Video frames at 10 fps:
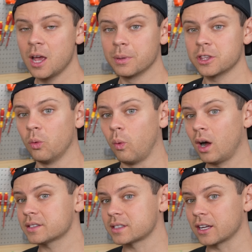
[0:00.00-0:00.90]
but the
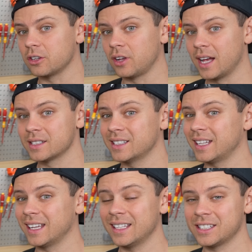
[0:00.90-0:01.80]
Wattcycle has
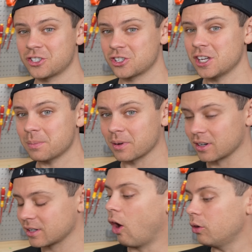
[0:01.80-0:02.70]
it and it's
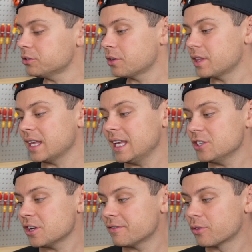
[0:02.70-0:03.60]
cheaper. Also the
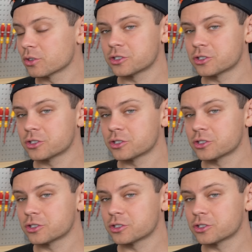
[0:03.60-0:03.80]
EG4